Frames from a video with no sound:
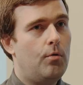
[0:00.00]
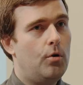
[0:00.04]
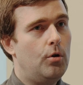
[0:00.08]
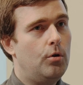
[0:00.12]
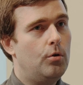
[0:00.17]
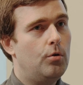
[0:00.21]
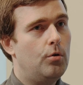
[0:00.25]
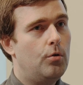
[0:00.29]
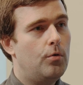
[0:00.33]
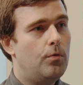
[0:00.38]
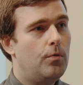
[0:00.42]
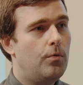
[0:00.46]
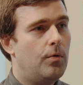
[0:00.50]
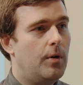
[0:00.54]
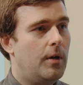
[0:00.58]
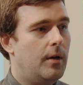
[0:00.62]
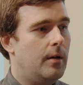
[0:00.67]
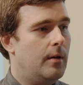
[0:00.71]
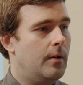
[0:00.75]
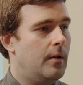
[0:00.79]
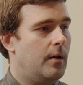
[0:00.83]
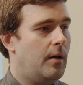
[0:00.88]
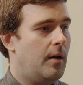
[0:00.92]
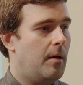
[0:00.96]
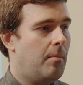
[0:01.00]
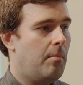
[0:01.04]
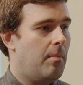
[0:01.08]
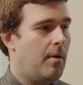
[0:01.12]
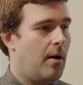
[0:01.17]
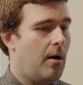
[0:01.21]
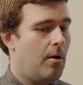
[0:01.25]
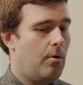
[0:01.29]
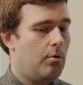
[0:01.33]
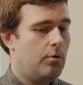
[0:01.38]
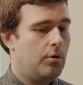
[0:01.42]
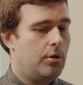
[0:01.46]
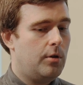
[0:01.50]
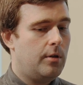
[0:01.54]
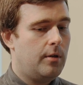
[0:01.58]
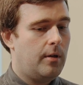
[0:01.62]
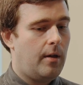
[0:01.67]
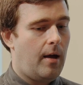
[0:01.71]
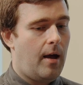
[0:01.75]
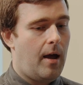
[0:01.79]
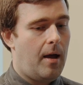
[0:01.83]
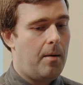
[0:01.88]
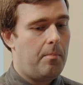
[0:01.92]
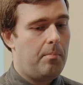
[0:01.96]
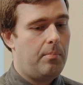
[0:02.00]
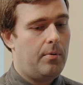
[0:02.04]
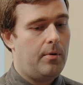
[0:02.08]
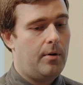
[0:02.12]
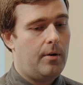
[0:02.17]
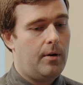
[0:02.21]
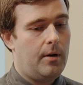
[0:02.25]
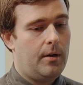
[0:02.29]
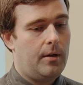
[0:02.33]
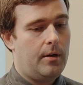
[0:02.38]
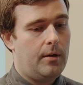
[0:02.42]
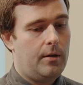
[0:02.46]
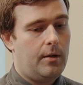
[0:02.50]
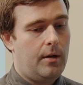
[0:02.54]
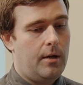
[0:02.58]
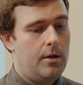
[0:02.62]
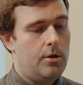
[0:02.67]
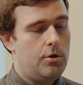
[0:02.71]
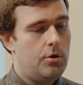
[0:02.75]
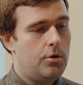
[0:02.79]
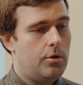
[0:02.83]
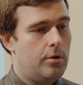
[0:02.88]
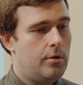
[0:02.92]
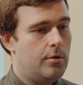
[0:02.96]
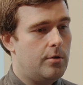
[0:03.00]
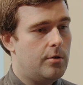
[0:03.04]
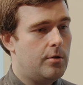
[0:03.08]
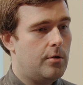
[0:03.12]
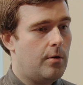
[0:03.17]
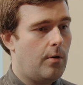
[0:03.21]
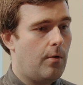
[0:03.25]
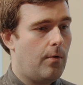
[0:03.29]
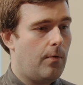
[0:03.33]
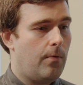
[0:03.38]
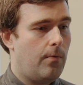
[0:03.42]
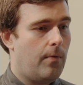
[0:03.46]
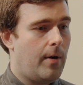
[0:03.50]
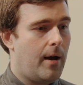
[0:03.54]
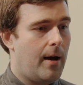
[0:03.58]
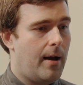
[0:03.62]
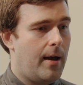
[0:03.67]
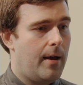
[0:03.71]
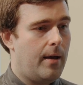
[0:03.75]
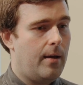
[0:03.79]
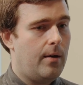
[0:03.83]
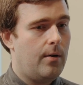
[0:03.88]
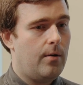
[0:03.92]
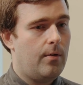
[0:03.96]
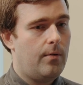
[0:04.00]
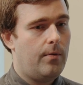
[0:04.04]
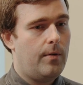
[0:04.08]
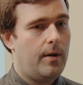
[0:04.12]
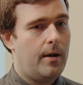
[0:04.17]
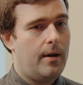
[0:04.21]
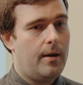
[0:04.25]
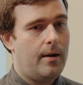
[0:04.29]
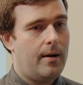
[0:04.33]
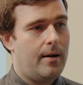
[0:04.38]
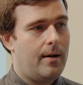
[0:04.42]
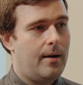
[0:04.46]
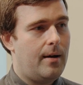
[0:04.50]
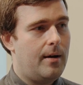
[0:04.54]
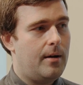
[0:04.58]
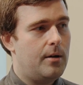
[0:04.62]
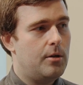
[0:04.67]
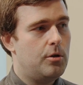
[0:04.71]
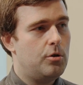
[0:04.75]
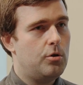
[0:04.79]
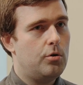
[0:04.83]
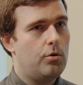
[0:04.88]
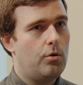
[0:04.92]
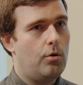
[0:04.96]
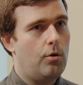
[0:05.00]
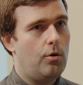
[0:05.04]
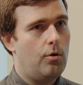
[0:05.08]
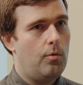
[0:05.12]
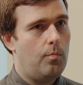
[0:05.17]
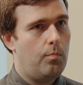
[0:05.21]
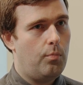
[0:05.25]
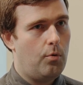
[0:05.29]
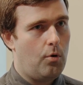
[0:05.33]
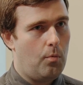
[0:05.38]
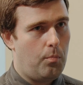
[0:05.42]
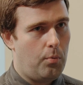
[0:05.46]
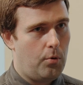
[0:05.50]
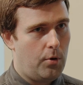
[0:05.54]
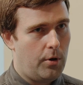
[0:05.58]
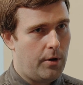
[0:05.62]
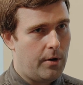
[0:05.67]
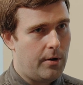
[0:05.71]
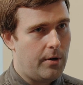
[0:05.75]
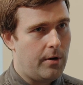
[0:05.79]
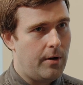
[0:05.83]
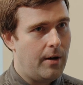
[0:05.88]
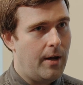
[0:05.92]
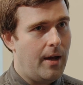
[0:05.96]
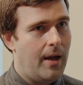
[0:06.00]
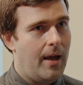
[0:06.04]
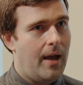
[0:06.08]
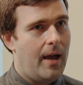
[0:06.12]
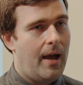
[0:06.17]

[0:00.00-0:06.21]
What do you think about type annotations, why they are so popular,